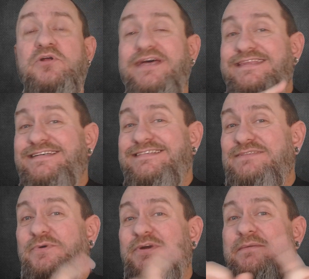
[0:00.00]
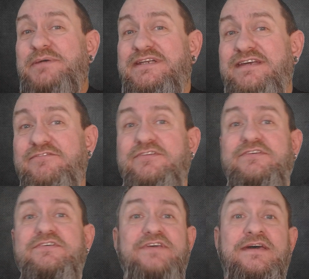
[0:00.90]
And this is one of the big
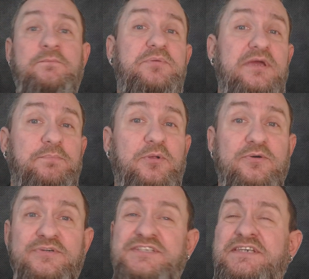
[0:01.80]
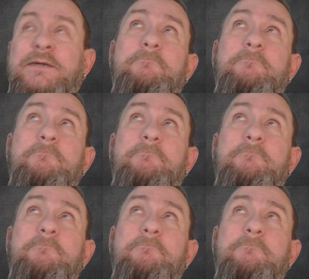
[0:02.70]
differences in people who are seeing